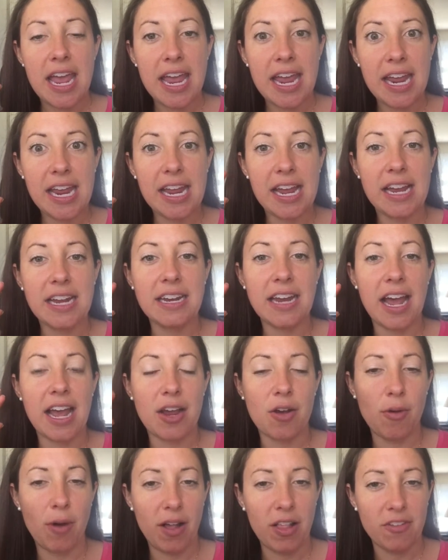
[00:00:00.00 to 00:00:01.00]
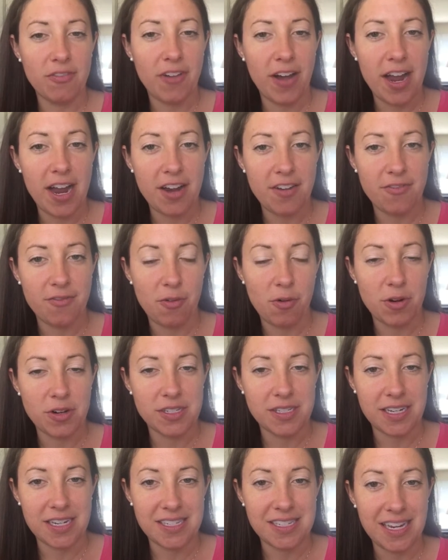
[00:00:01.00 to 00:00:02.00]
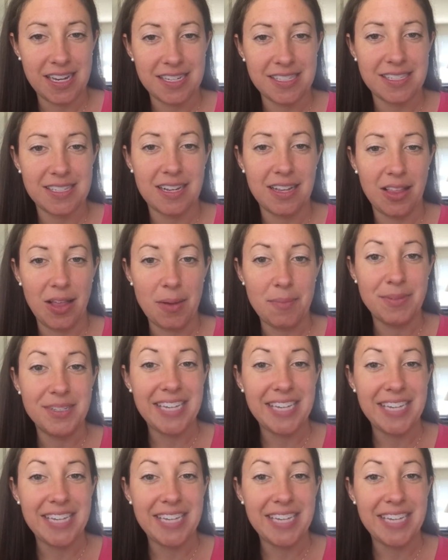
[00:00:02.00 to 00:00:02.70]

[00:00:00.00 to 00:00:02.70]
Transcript: And I qualified for Success Club